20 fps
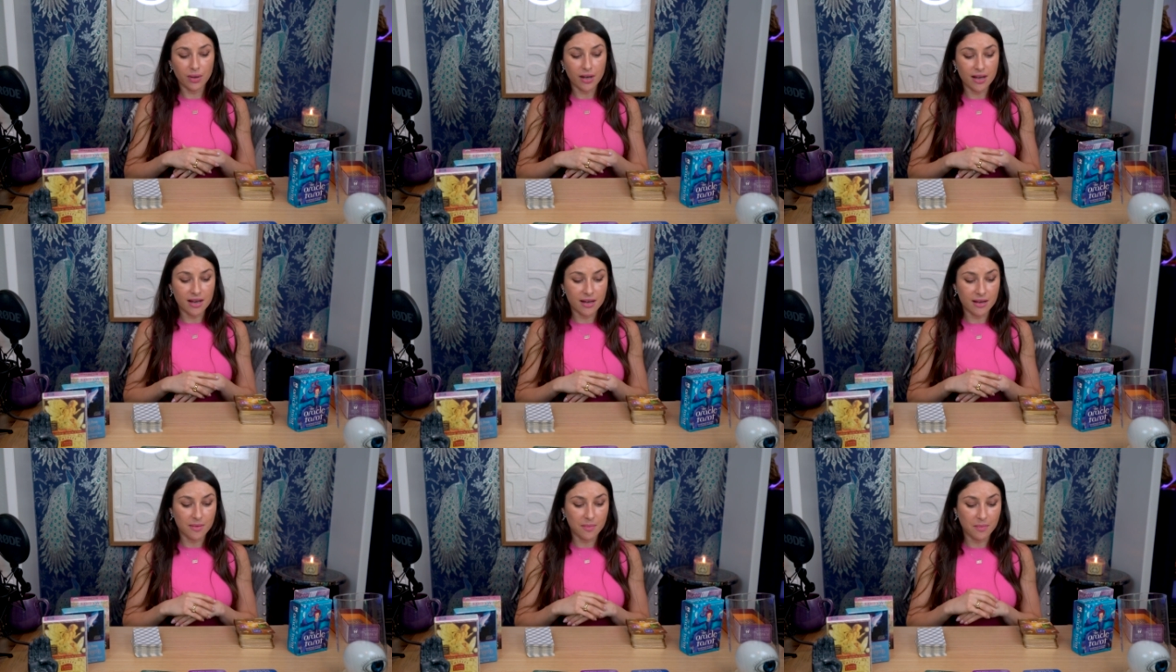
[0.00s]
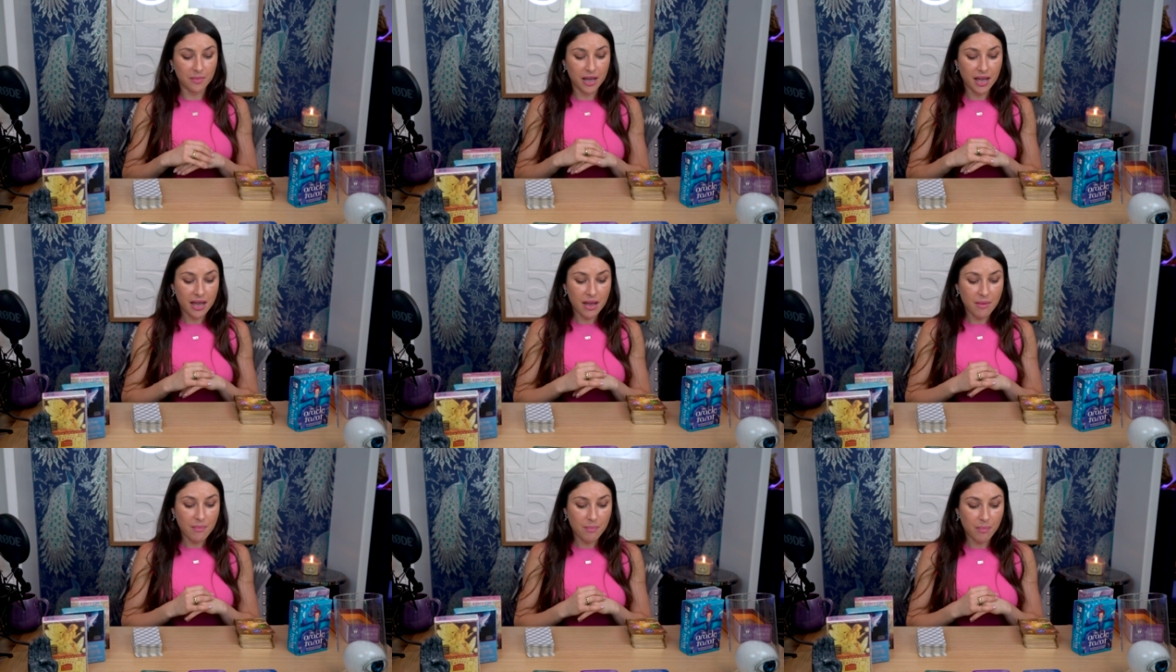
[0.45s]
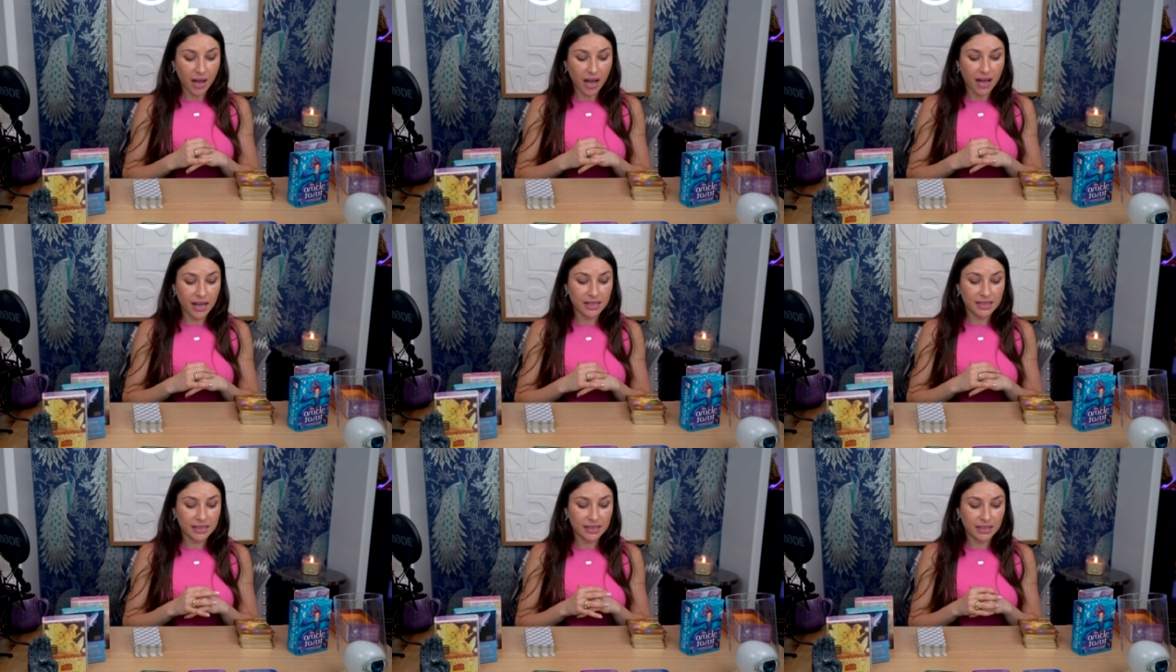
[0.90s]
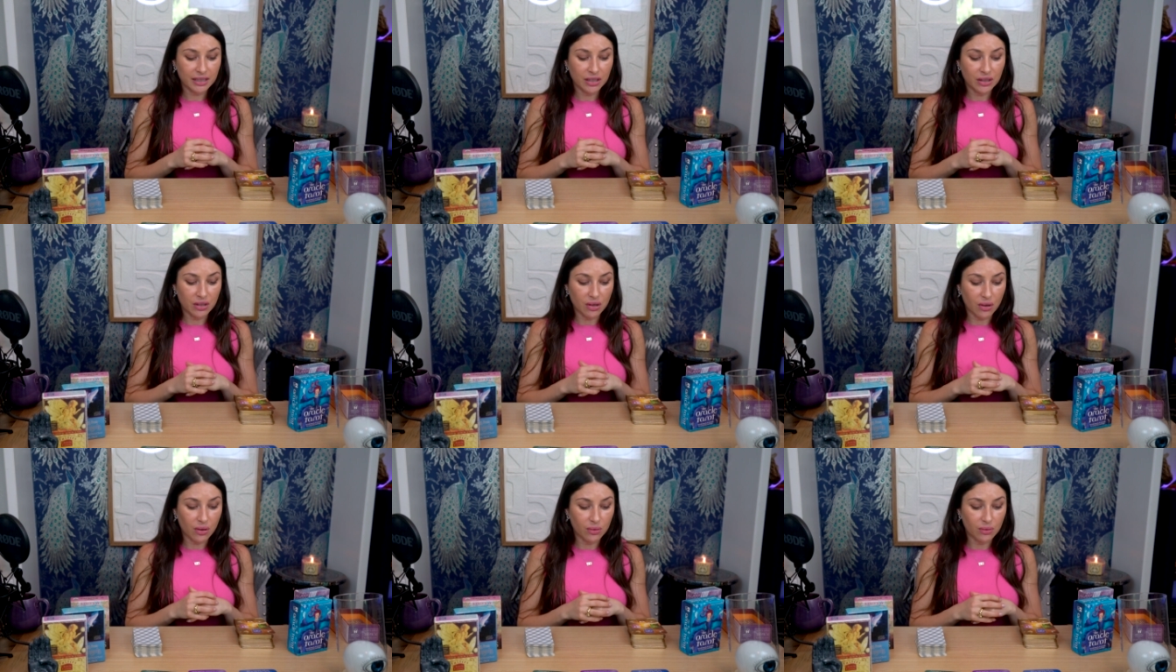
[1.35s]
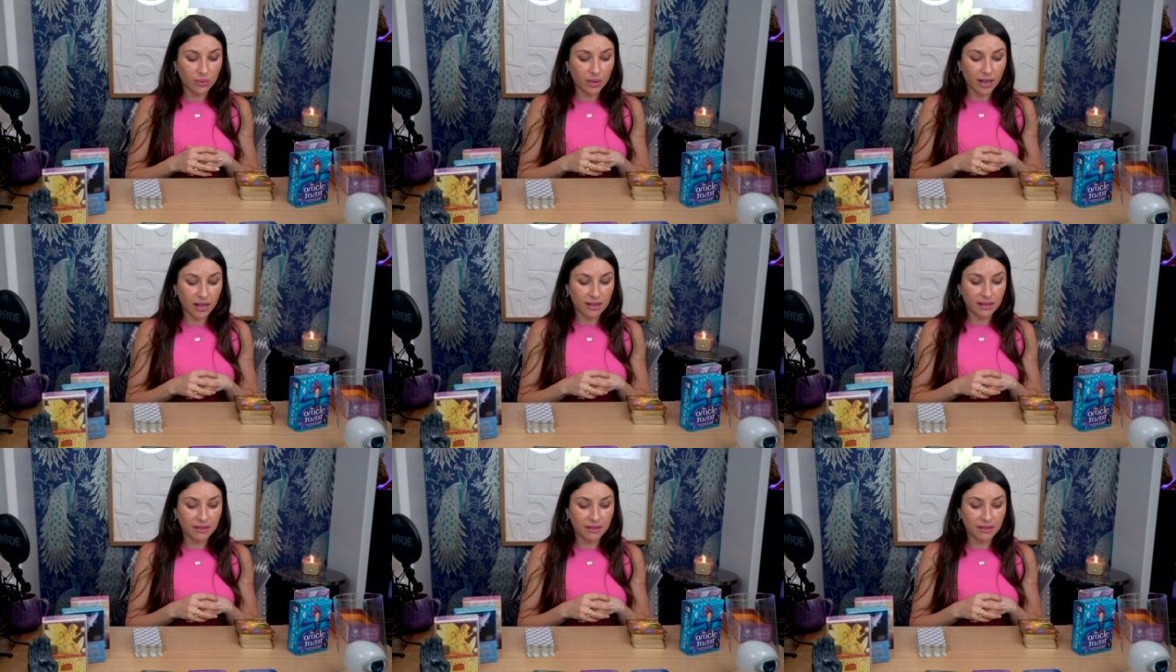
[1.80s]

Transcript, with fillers: Um, but, you know,